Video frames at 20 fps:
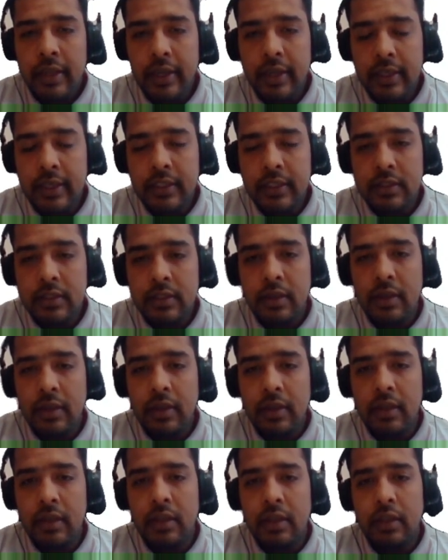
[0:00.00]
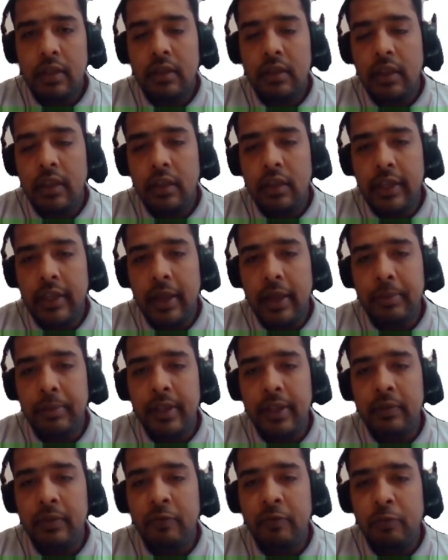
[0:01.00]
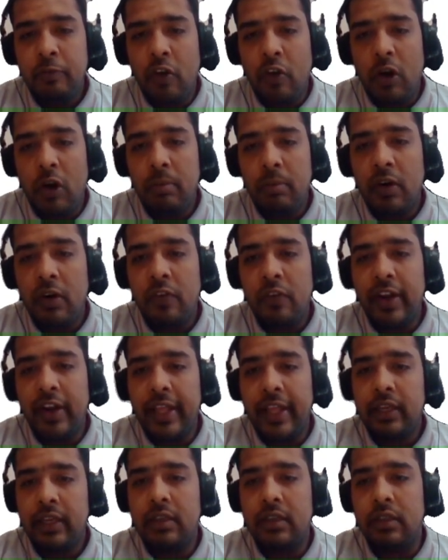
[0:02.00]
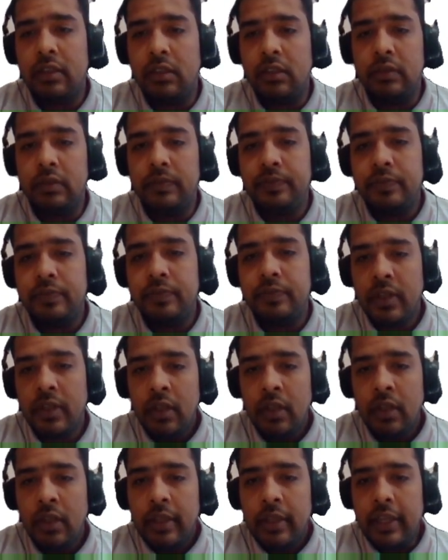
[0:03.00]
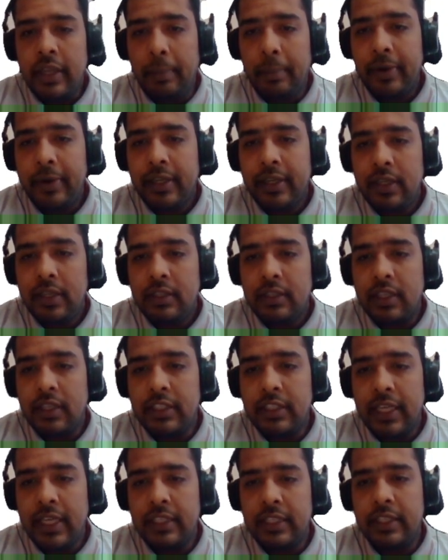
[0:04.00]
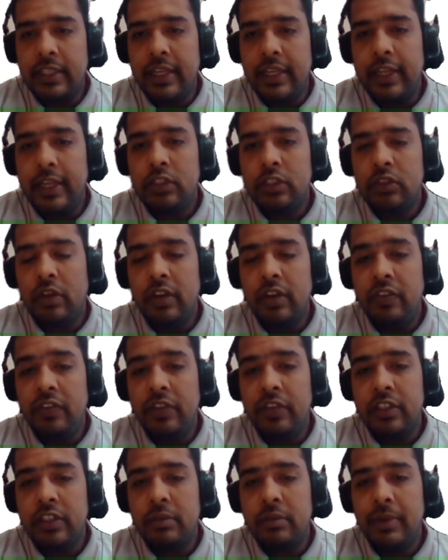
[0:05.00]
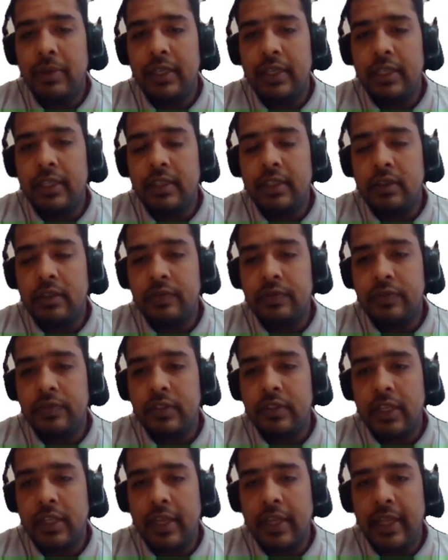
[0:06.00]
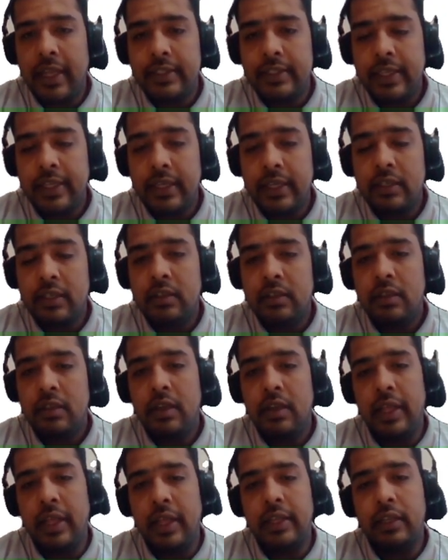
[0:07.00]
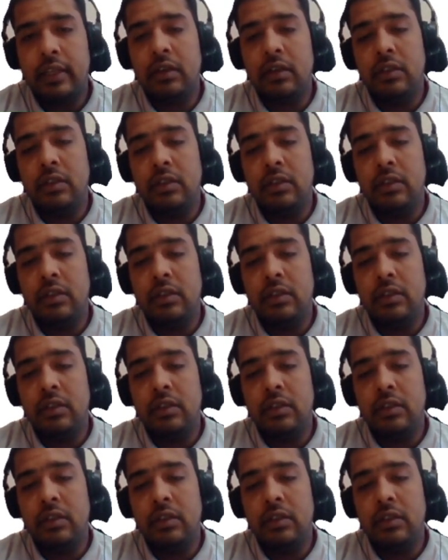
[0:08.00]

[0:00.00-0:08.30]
it is kept in form of capital such as gains on investment asset, like